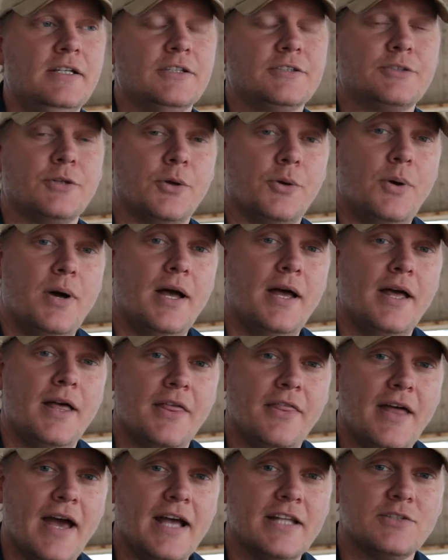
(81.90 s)
So
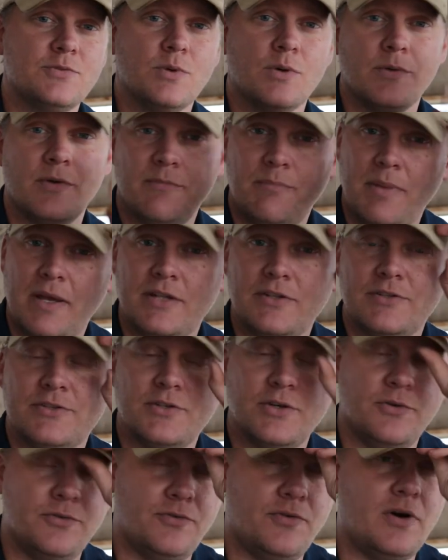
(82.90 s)
that's where we've been
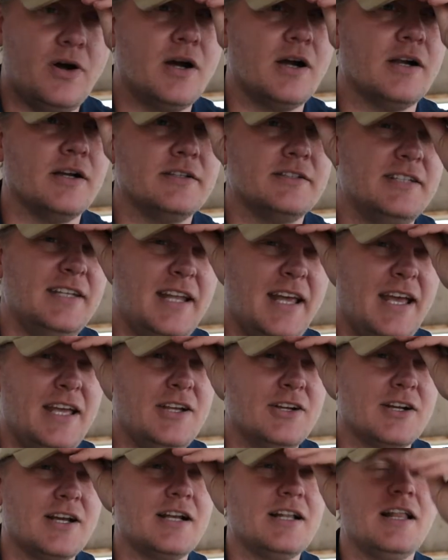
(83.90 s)
so far. And today
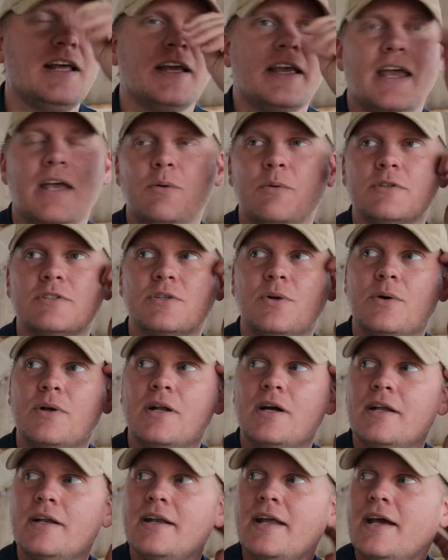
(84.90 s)
you're kind of like, hey, what's
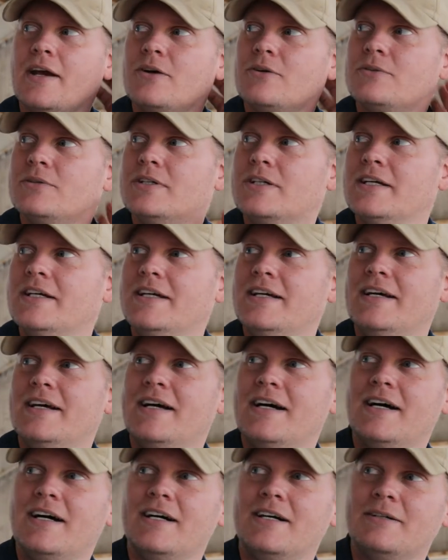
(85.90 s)
going on now?
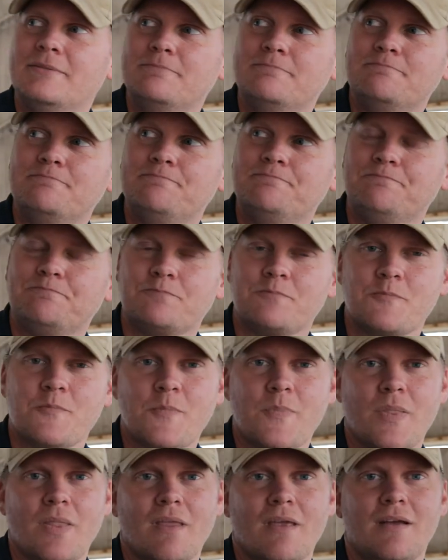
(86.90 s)
Um,
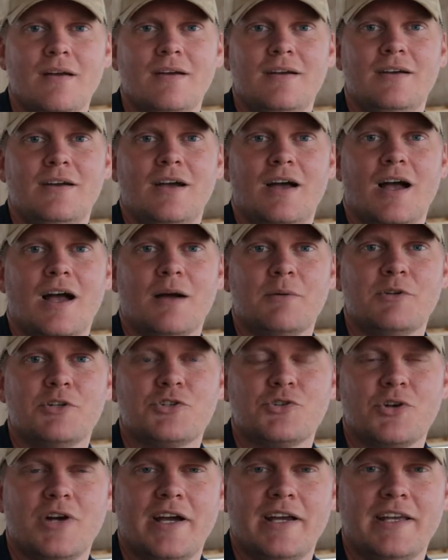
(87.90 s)
I'm going
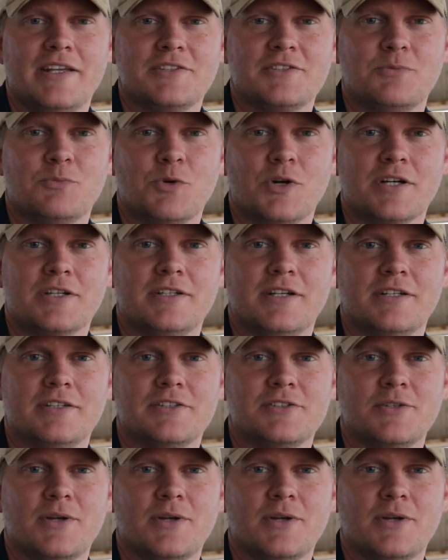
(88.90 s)
to try and get some work done.